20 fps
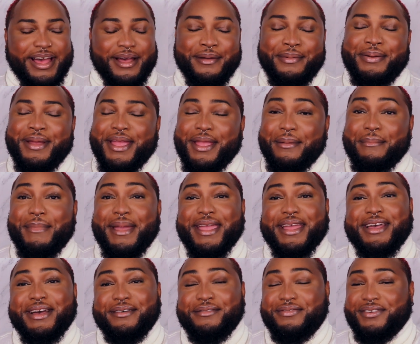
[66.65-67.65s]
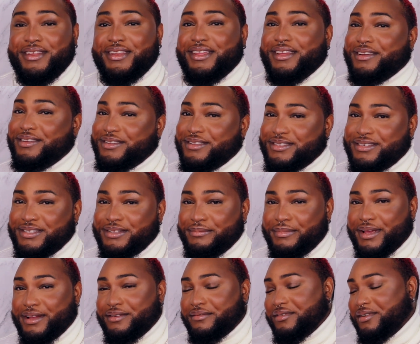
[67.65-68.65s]
I make makeup videos,
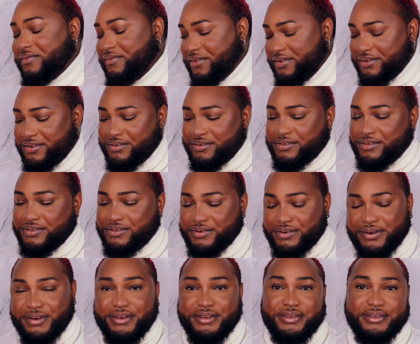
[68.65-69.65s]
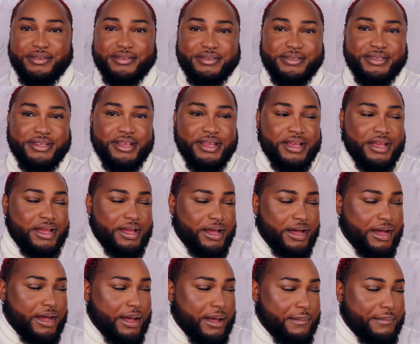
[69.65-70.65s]
makeup reviews, tutorials,
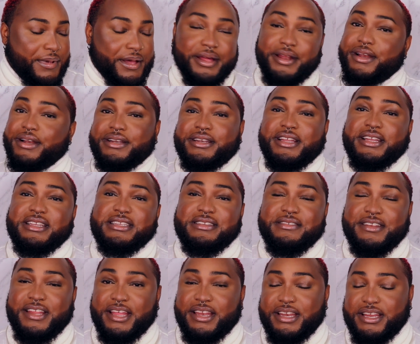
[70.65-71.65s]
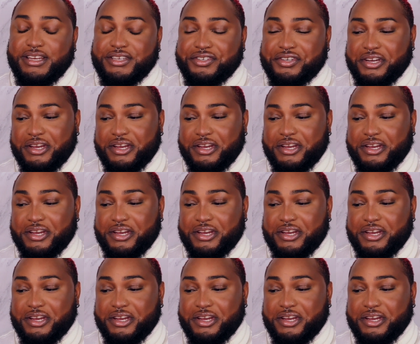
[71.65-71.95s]
um, other things of that nature.